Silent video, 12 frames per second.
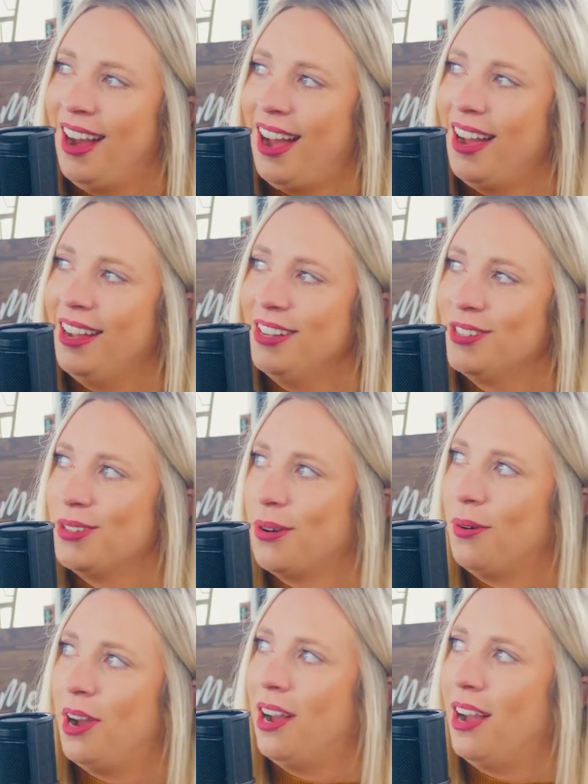I
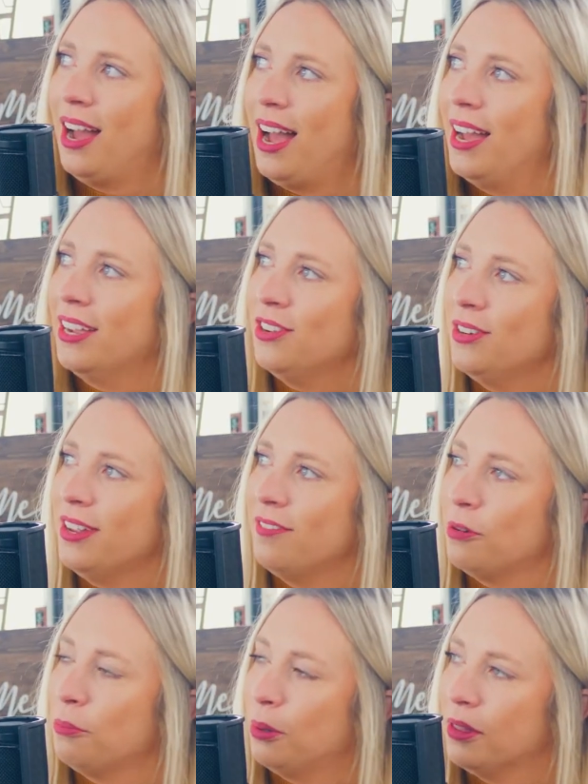couldn't
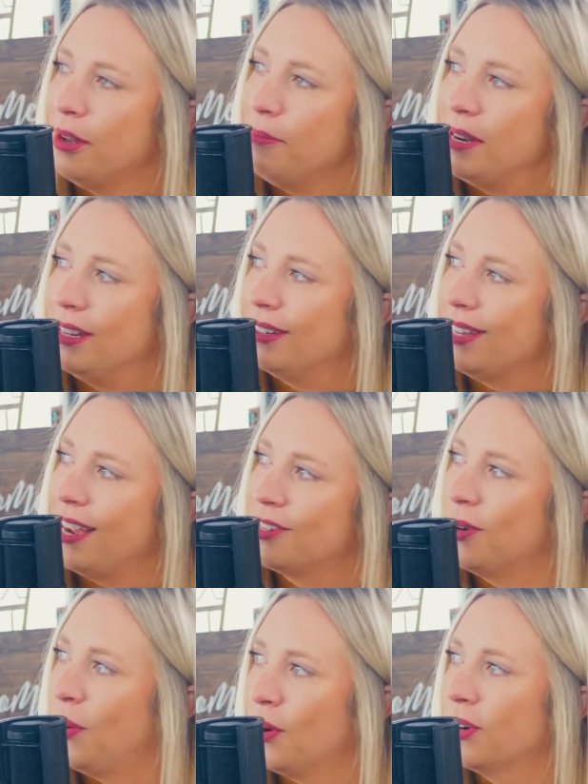even put them in exact
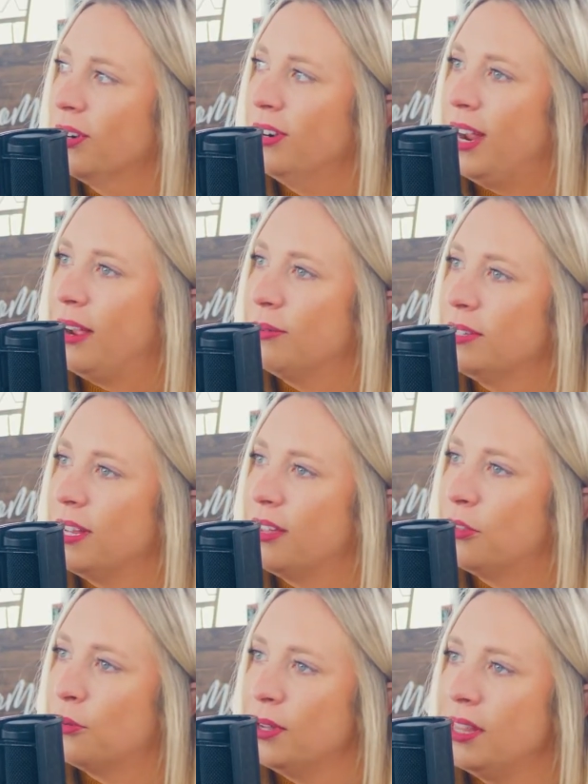order. I would say
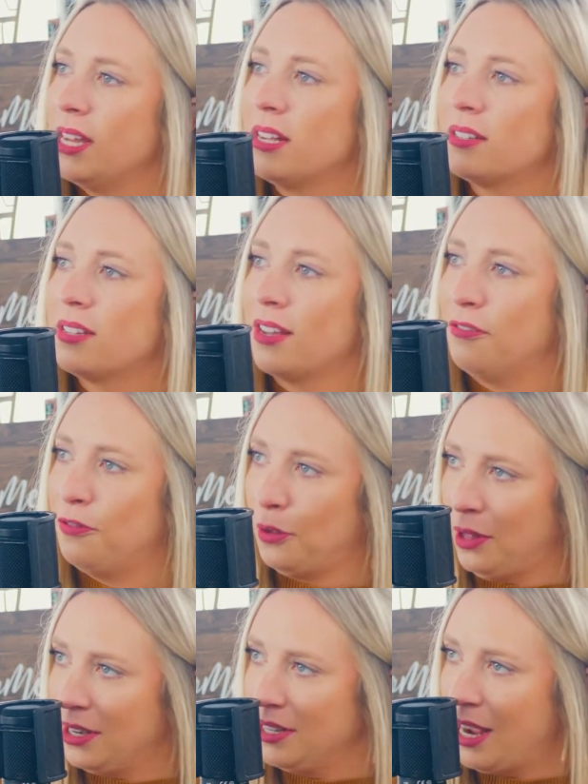3 things, like full
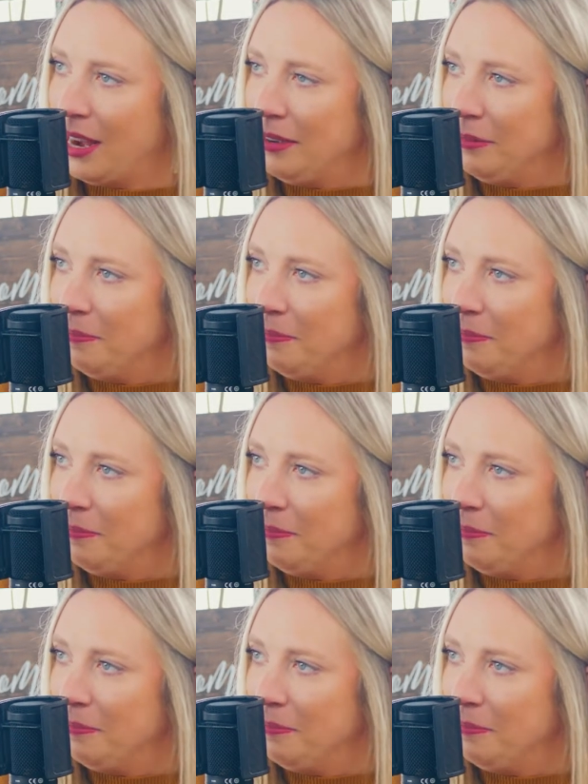on tied.